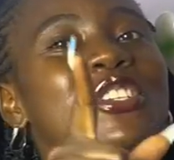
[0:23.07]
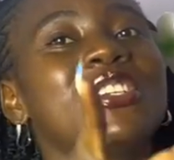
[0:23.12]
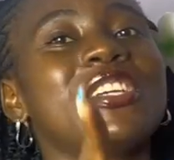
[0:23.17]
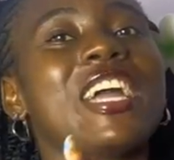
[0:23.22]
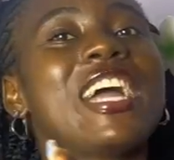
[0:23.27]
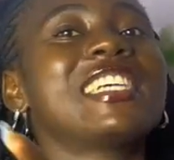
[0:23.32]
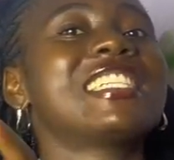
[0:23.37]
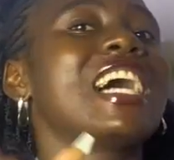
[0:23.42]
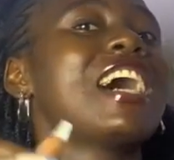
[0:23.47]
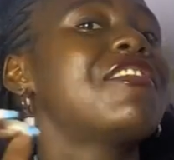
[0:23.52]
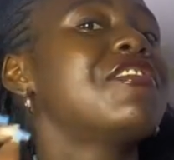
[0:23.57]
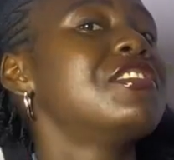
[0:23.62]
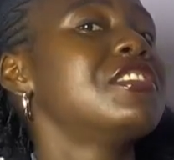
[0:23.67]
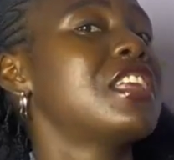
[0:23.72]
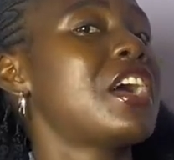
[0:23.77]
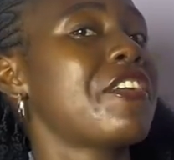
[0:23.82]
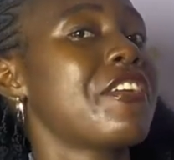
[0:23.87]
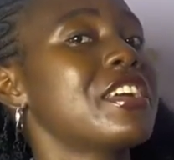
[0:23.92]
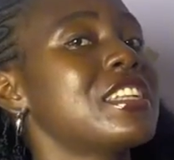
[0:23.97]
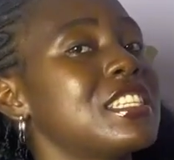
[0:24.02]
you guys have a
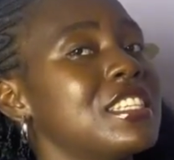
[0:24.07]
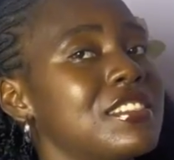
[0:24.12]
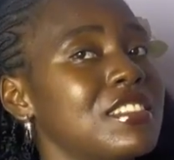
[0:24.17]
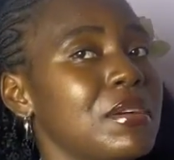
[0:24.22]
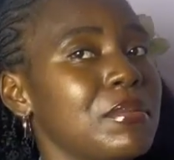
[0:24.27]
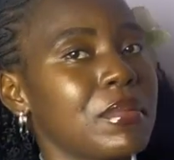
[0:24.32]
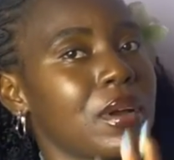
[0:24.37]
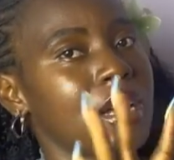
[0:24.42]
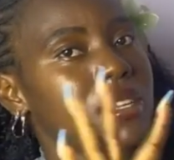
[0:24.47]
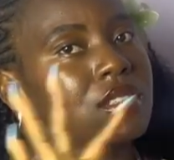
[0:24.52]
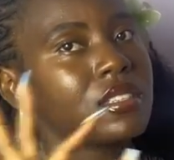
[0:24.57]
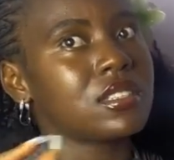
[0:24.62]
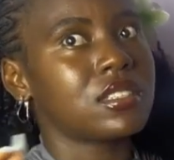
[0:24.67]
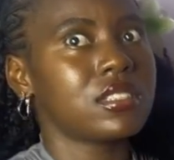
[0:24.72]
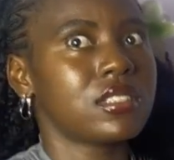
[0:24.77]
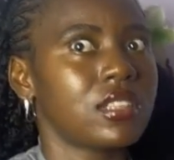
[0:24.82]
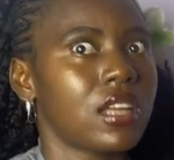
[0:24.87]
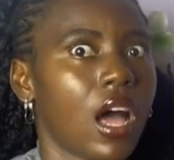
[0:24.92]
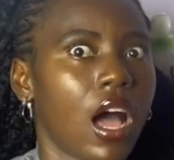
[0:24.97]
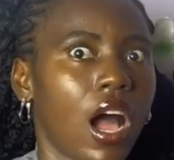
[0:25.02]
narrative that maths
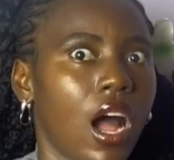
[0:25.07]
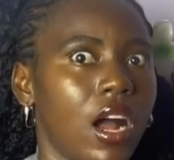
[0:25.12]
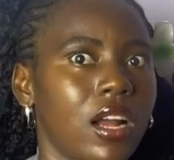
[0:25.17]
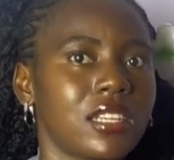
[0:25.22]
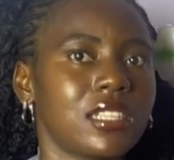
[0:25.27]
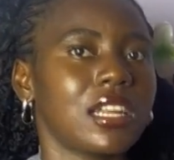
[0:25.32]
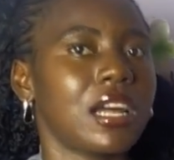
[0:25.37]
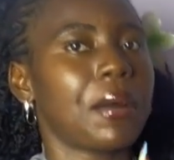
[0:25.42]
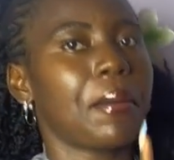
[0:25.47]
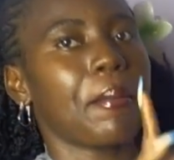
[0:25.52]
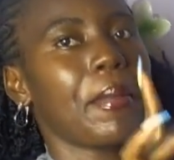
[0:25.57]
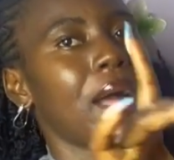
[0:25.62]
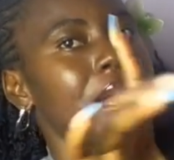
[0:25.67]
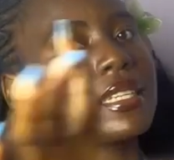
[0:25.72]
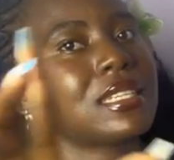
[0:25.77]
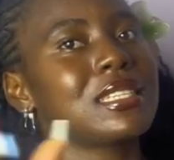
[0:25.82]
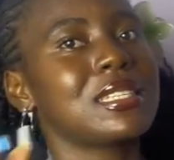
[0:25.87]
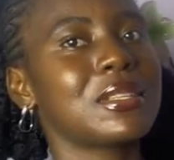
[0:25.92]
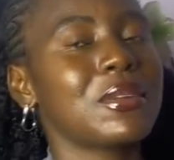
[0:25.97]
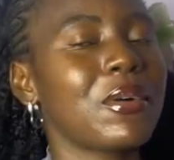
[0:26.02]
is hard.
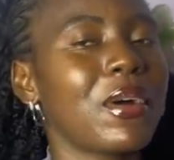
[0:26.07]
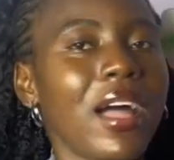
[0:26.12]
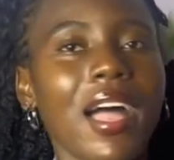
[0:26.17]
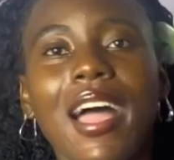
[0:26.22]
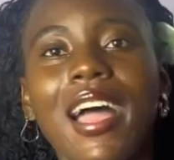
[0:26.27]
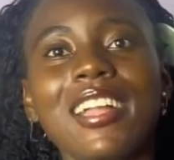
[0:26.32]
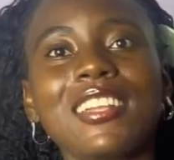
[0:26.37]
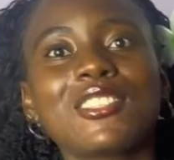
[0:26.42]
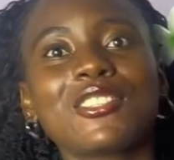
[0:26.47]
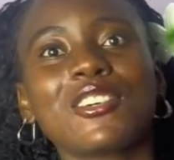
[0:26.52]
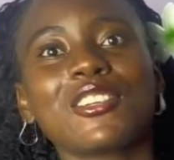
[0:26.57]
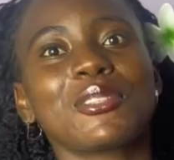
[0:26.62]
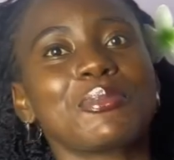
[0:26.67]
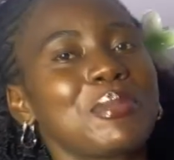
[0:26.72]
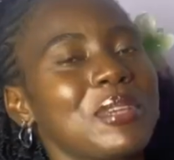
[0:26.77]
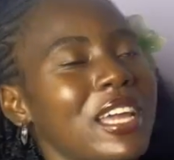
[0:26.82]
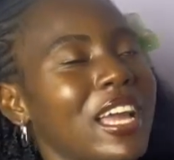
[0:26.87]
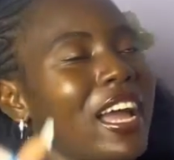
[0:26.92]
Maths is not hard. Trust me,